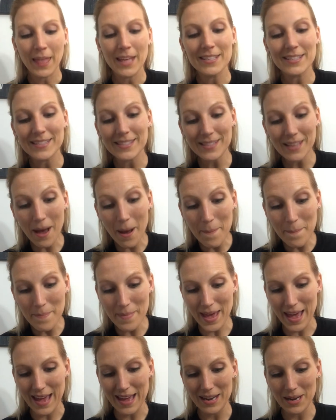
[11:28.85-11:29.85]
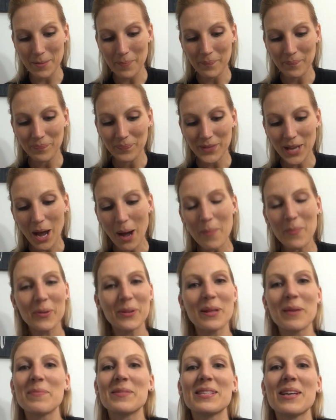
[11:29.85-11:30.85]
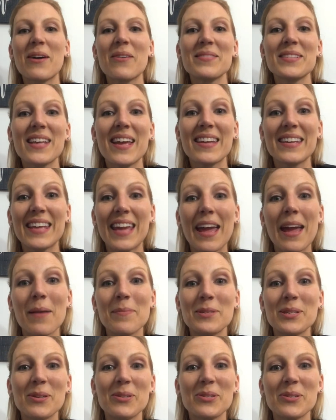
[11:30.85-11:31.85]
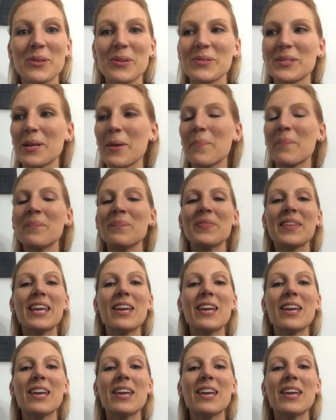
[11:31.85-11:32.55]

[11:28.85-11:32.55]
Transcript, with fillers: some men humbled themselves and came to Jerusalem,